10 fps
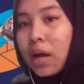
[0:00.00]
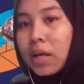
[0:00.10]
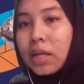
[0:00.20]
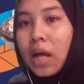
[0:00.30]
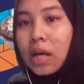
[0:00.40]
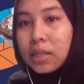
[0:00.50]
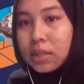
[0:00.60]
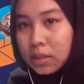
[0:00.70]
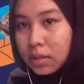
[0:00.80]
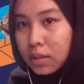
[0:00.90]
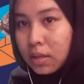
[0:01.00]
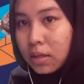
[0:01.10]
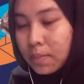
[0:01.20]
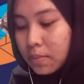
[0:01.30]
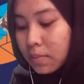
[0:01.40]
In other
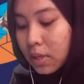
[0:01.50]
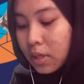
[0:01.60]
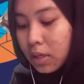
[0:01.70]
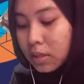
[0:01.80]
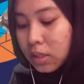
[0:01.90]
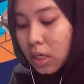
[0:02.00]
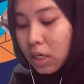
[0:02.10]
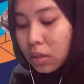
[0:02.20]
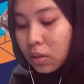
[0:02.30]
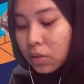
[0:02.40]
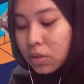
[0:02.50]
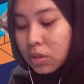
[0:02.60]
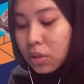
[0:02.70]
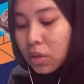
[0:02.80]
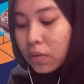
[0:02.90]
term, triad also
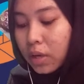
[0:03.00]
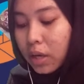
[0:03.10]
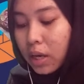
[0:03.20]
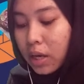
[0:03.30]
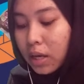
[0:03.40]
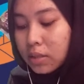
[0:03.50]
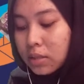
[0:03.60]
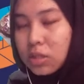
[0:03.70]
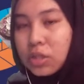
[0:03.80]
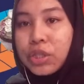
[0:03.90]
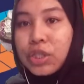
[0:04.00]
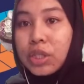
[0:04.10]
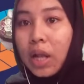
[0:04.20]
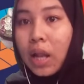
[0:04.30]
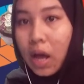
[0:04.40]
known as
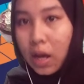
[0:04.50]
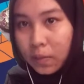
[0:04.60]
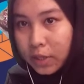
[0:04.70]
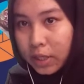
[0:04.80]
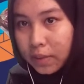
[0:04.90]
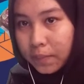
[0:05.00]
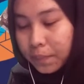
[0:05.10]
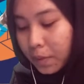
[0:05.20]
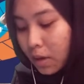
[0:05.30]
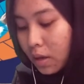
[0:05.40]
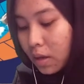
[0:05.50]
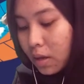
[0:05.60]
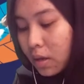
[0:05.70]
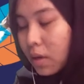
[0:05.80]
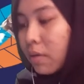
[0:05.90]
tertial harmony.
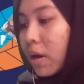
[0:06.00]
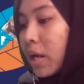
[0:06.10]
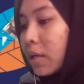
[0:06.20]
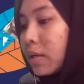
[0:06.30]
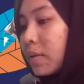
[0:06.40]
Alright,